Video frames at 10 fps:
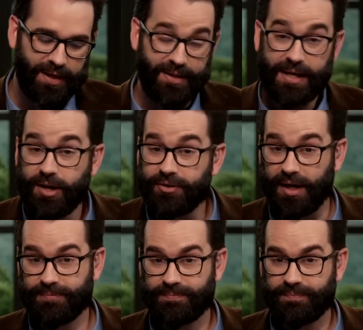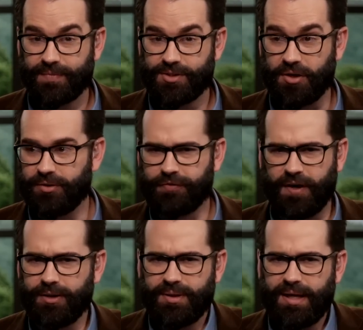And they know that. So the
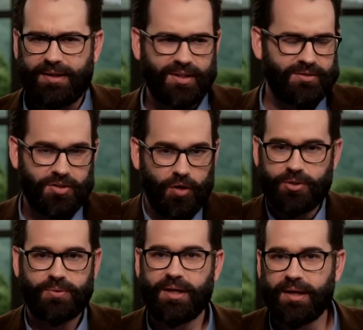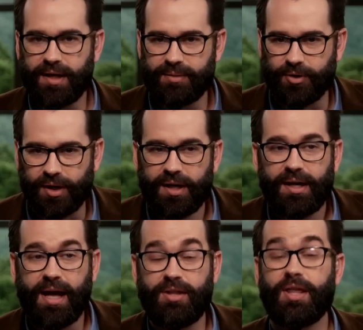following day, it's like, no one's reading it anymore.
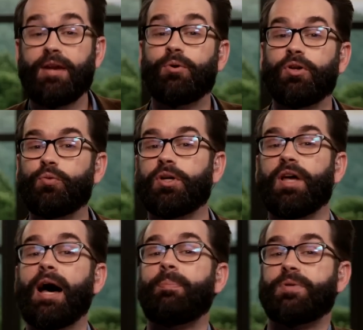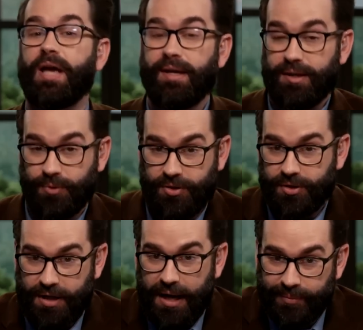And then we'll update it with your
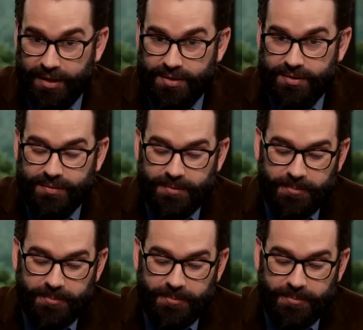comments.